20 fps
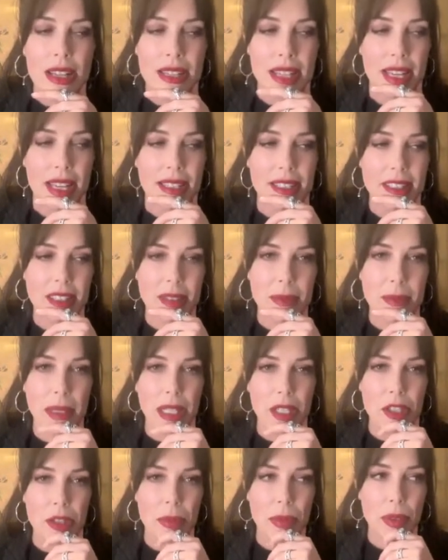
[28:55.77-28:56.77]
Yeah, it's a
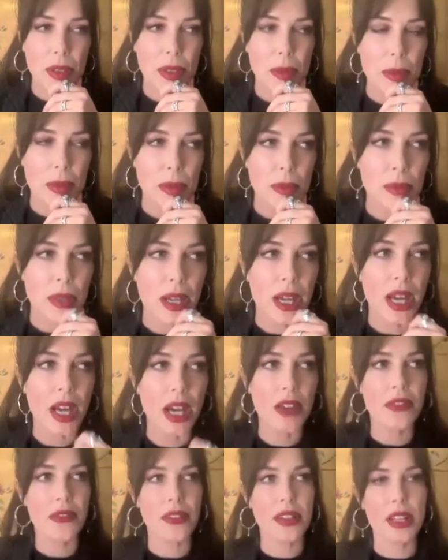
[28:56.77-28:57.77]
major problem.
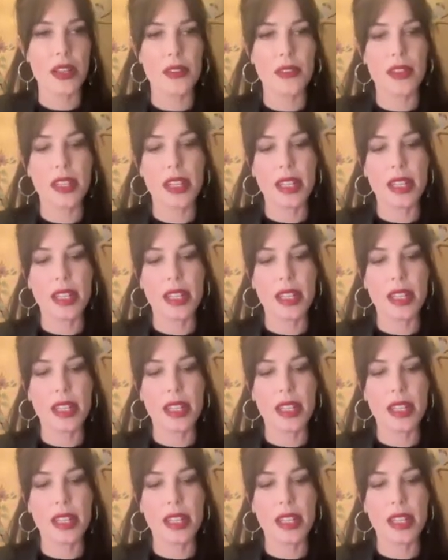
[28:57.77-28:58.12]
I've found